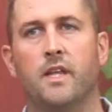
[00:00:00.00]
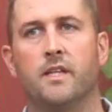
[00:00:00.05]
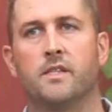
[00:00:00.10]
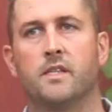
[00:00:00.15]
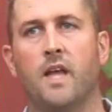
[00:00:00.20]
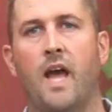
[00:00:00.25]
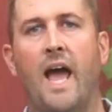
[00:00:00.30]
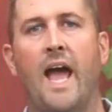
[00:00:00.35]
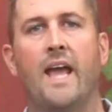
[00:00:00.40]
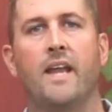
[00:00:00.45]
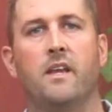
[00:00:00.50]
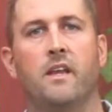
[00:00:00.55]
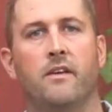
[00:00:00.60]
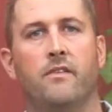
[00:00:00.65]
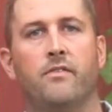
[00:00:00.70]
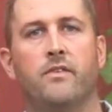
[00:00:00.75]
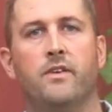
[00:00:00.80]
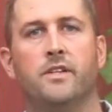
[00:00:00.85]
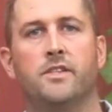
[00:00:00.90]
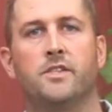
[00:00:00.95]
that's a high
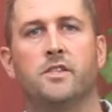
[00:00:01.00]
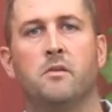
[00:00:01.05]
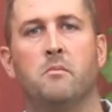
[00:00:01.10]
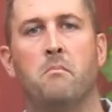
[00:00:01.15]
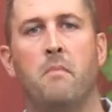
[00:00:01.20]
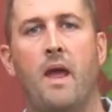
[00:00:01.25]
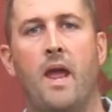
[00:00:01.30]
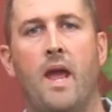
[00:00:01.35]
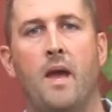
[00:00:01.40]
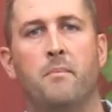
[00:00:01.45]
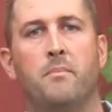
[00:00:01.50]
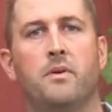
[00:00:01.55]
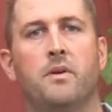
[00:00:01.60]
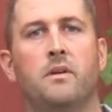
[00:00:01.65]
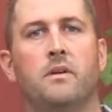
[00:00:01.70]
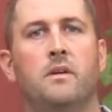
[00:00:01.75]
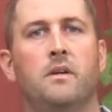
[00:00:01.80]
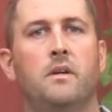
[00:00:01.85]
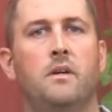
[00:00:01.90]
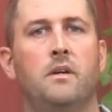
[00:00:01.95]
definition map
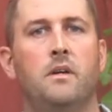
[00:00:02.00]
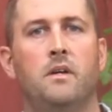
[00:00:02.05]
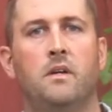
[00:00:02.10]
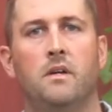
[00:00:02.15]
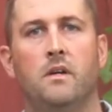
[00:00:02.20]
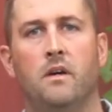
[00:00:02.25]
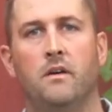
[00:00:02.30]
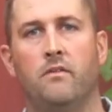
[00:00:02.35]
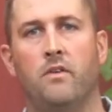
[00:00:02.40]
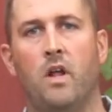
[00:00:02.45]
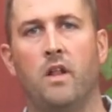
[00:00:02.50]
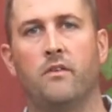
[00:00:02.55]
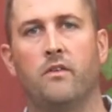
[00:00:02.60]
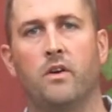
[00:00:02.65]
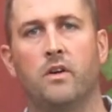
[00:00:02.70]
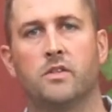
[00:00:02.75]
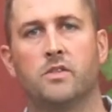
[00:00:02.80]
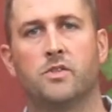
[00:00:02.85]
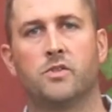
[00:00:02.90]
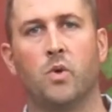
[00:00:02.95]
of all of
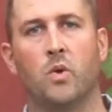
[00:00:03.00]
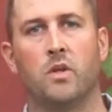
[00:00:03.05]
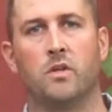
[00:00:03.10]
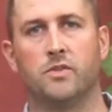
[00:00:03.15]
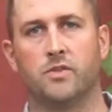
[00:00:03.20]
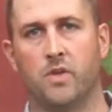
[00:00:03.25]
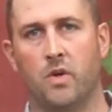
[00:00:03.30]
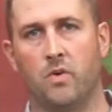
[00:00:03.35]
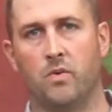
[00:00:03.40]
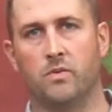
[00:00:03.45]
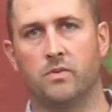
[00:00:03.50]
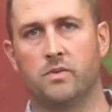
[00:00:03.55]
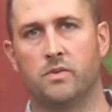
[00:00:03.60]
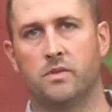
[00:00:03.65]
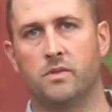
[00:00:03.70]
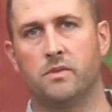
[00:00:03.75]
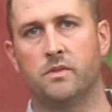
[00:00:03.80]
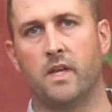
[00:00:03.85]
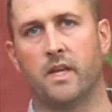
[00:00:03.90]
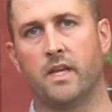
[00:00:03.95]
our soil
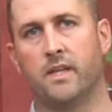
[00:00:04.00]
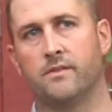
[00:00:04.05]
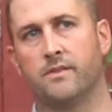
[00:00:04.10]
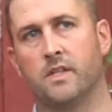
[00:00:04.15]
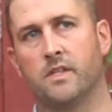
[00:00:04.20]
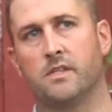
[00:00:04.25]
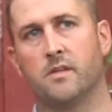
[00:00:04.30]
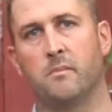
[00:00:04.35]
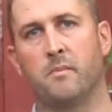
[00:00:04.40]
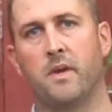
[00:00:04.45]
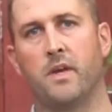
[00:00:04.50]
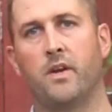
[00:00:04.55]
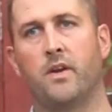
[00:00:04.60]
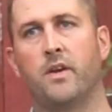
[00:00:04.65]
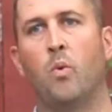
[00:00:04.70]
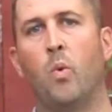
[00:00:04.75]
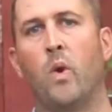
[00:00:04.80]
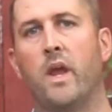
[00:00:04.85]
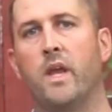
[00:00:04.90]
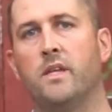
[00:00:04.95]
zones. That gives us a
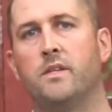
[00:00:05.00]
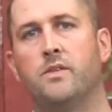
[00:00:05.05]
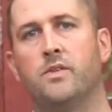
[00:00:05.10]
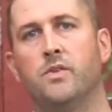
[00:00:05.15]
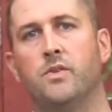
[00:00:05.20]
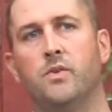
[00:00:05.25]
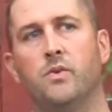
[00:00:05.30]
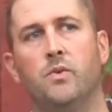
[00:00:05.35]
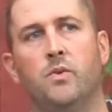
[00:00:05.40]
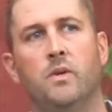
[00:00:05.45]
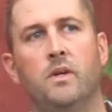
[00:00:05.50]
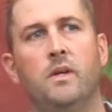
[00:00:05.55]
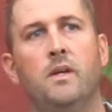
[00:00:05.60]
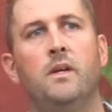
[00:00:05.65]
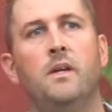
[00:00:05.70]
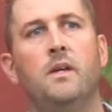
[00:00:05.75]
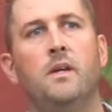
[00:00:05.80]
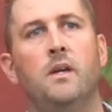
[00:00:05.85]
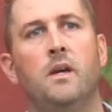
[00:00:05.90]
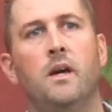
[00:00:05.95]
better way to
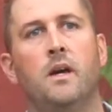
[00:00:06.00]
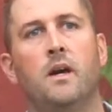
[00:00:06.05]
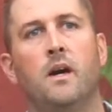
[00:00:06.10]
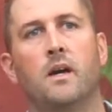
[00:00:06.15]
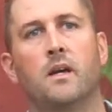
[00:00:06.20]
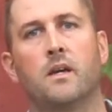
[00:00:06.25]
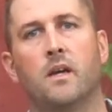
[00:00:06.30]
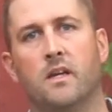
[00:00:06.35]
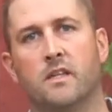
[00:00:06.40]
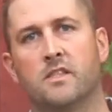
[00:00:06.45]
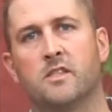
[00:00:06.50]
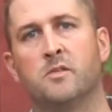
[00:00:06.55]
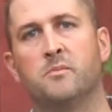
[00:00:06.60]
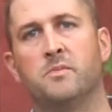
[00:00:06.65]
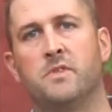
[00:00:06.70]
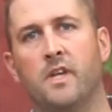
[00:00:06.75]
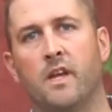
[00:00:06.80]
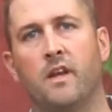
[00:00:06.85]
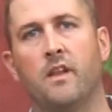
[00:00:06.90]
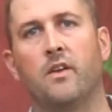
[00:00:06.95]
custom
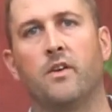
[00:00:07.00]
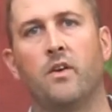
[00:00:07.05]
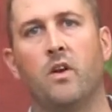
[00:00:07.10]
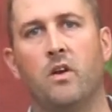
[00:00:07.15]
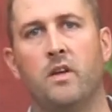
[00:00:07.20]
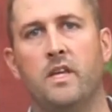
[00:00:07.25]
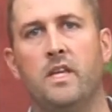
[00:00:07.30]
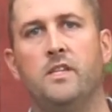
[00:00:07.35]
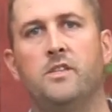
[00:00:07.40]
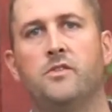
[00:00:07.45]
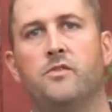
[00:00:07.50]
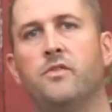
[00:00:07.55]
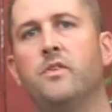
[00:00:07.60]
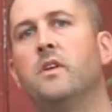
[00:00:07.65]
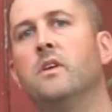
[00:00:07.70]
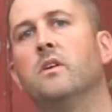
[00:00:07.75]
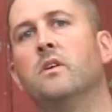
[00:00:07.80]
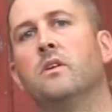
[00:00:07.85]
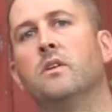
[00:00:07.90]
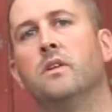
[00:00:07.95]
tailor each
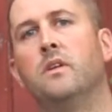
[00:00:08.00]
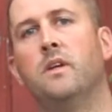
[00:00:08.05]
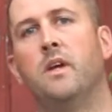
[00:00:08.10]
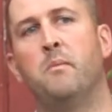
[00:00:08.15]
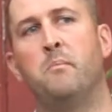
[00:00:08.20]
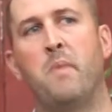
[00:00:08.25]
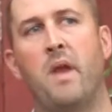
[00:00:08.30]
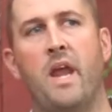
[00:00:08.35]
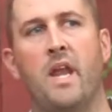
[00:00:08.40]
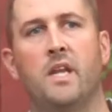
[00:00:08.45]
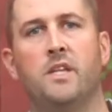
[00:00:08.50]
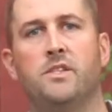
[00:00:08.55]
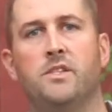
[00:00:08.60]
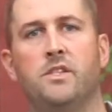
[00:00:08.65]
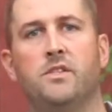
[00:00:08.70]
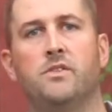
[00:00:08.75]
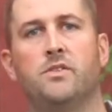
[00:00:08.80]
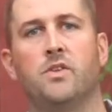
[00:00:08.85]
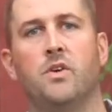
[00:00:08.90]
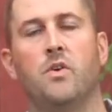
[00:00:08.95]
field and manage
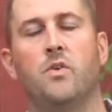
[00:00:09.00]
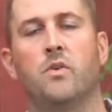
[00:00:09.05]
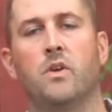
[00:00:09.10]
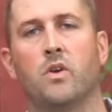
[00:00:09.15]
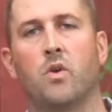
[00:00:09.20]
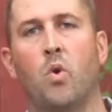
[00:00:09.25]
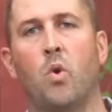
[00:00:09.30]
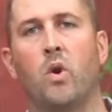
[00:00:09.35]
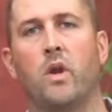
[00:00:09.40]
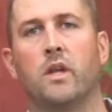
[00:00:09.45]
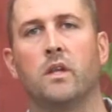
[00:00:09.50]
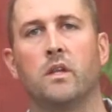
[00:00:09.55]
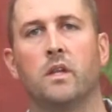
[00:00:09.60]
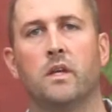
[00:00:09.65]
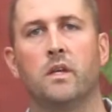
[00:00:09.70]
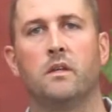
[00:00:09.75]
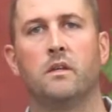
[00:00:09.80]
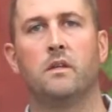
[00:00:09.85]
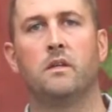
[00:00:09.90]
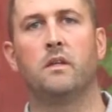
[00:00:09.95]
each zone
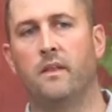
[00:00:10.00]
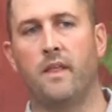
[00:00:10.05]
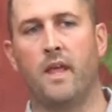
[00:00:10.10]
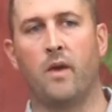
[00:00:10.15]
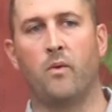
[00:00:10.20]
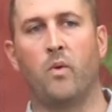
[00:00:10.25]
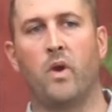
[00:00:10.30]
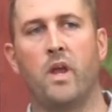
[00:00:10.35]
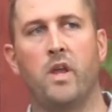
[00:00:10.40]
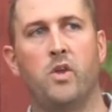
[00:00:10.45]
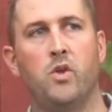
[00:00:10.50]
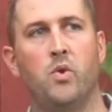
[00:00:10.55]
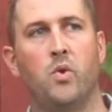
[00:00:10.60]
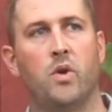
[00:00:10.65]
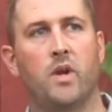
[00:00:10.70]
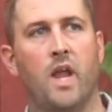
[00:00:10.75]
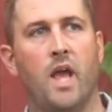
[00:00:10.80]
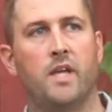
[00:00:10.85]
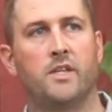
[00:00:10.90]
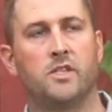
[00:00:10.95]
accordingly. That way you
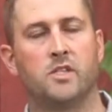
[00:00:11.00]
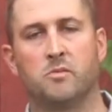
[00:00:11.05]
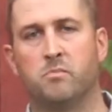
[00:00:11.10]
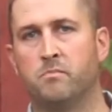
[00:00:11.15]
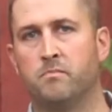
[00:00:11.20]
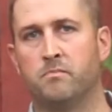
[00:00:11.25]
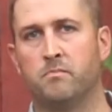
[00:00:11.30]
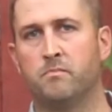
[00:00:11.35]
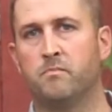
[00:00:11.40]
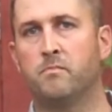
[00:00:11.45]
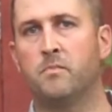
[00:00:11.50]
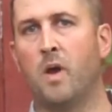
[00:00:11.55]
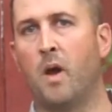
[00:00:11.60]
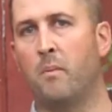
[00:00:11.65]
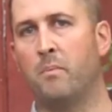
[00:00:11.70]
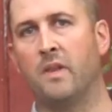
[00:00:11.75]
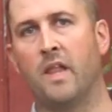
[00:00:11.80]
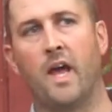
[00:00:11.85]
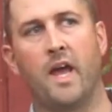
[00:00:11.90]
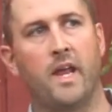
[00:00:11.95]
are not just
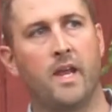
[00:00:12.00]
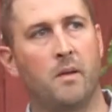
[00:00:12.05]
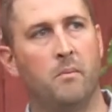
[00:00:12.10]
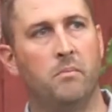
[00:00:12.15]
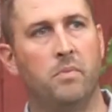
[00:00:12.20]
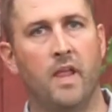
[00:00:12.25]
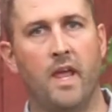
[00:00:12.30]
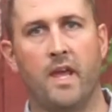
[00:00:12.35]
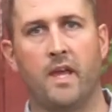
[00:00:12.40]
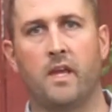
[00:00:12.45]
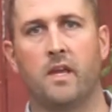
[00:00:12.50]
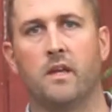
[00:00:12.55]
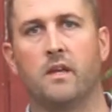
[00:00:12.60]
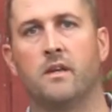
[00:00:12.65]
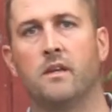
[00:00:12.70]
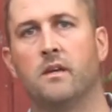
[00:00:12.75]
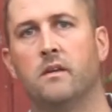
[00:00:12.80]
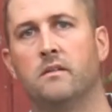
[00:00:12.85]
applying a blanket